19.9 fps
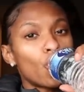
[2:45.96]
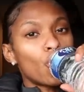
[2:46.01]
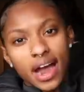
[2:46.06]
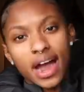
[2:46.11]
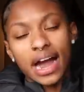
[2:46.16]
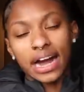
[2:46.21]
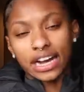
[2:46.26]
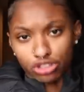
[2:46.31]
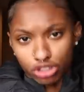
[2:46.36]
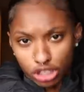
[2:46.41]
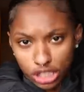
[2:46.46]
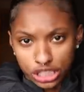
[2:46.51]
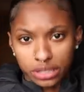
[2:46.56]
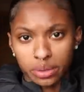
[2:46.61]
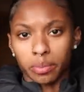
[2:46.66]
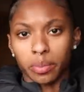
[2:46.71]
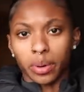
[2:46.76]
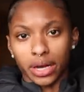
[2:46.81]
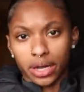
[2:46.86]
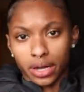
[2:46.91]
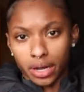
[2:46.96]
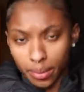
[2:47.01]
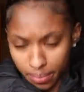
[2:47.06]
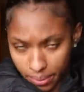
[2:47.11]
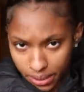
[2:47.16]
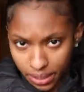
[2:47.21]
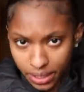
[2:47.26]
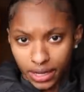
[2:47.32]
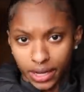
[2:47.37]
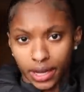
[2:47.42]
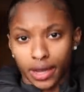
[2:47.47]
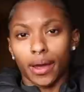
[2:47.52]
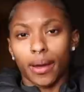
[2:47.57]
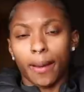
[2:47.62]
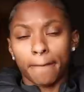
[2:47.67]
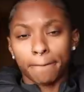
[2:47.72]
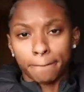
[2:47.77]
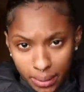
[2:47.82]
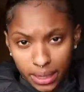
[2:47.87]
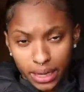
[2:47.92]
Hydration break, period.
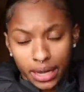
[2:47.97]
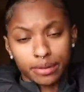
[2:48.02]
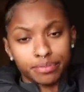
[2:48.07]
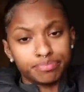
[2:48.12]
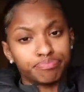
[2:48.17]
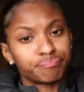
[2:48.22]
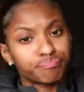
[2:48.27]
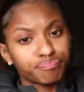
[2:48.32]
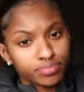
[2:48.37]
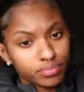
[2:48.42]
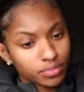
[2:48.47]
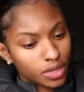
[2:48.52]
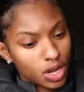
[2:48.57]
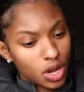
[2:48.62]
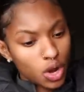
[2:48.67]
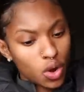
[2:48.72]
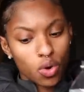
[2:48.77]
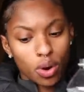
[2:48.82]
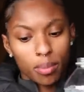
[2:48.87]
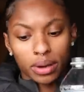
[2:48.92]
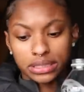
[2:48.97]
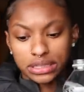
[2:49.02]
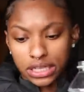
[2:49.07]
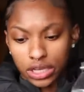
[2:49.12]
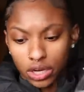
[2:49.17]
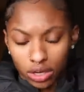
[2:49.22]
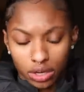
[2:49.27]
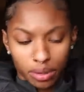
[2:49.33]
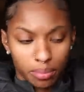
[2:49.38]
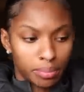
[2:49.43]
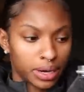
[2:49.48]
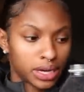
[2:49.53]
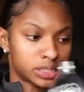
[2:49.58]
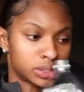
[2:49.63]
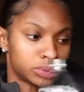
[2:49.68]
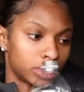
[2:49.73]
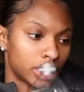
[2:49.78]
But yeah, we're about to get on the bus.